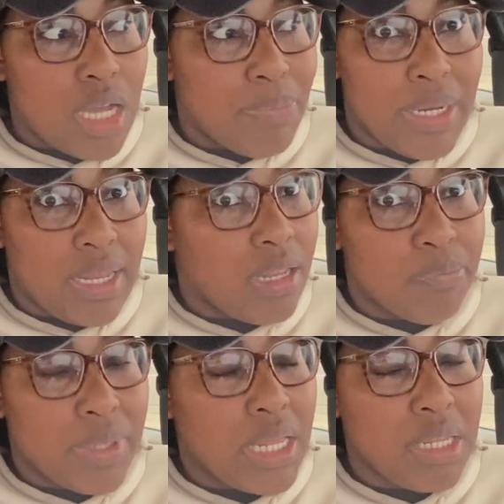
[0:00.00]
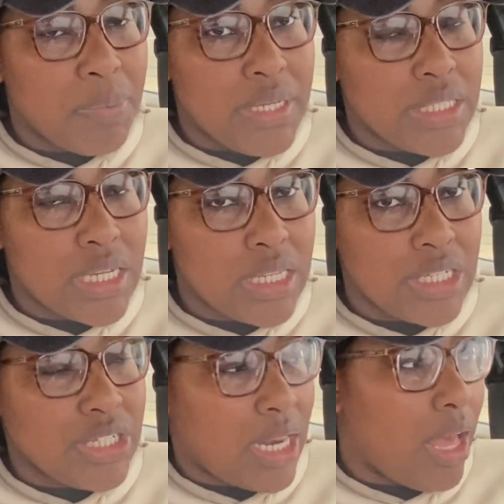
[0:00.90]
Penelope needs to cut
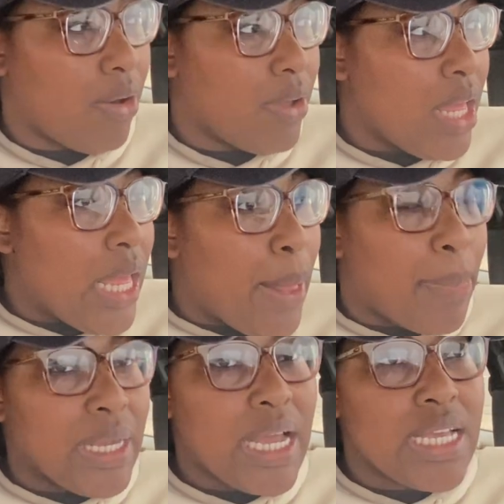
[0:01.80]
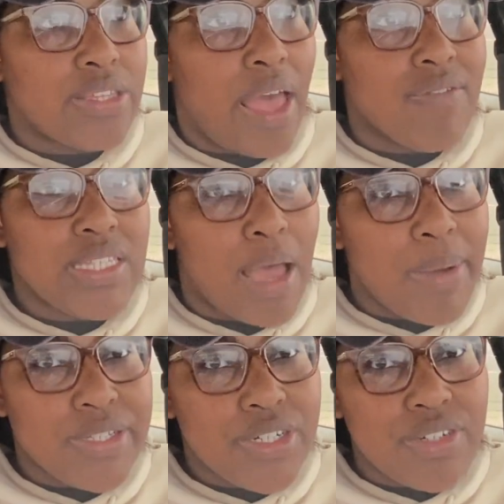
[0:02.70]
that shit out, because every time
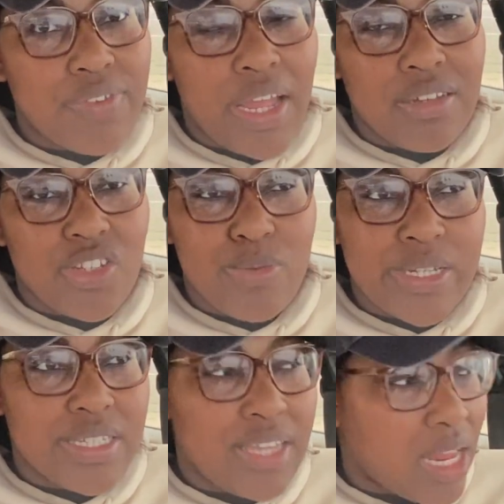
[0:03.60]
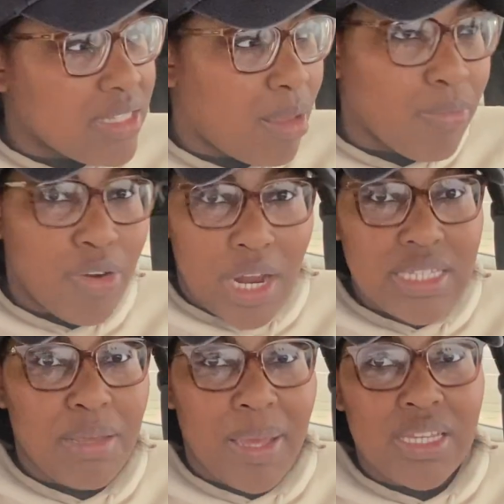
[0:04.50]
I turned around, she was just saying something
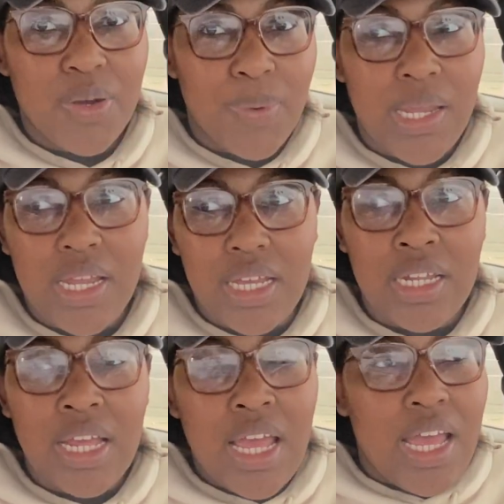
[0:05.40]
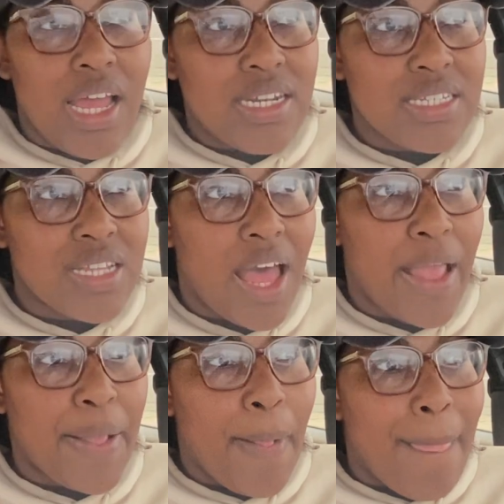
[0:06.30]
crazy about the queen. And it's
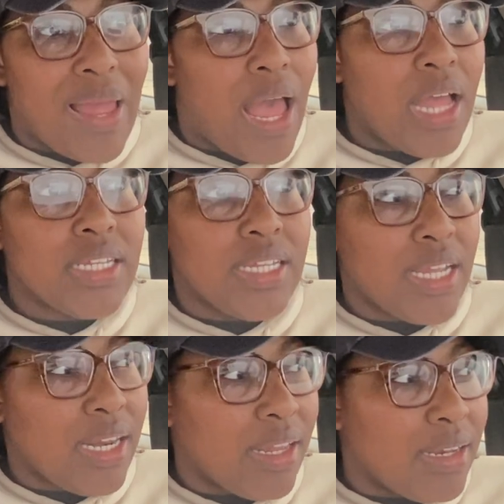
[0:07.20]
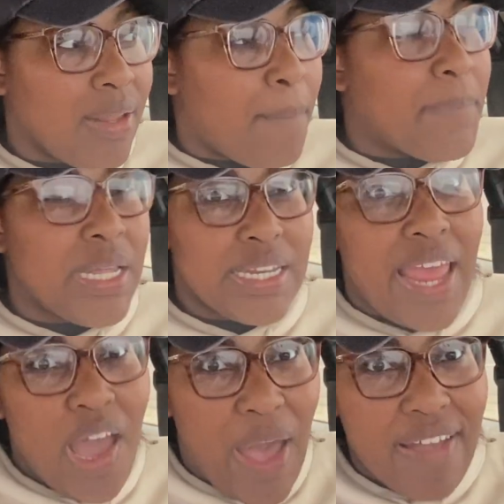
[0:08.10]
like, I get it, but now
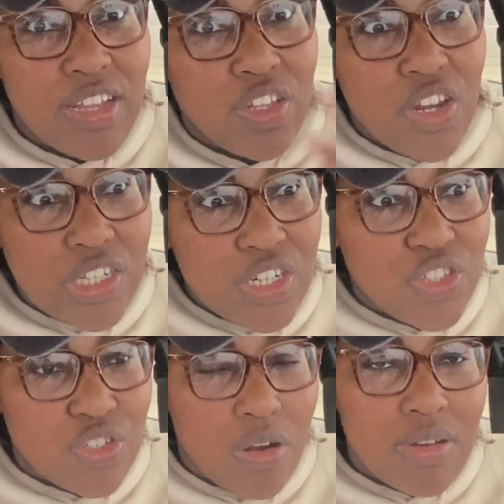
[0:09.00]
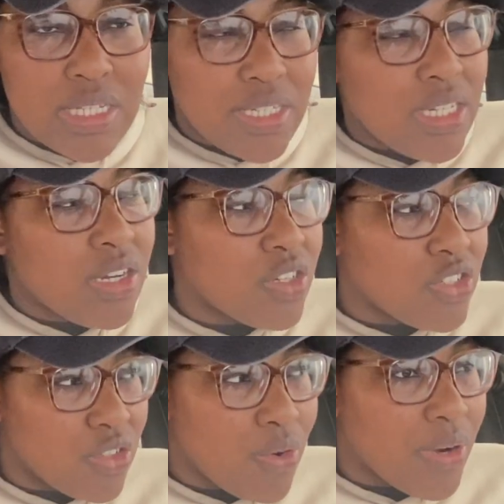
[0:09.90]
after learning her story and seeing her
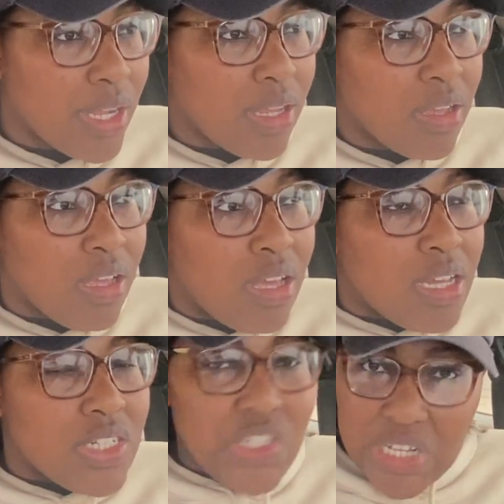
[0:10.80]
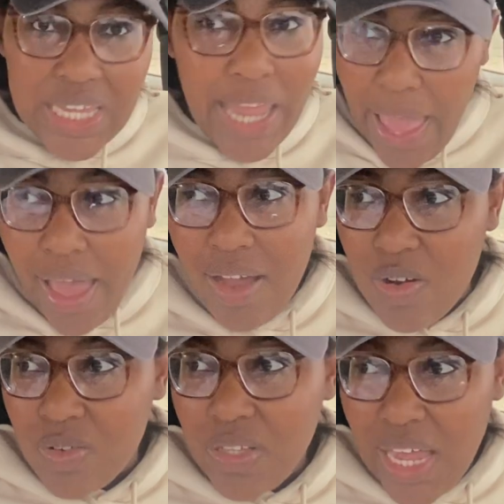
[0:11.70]
story, chill out.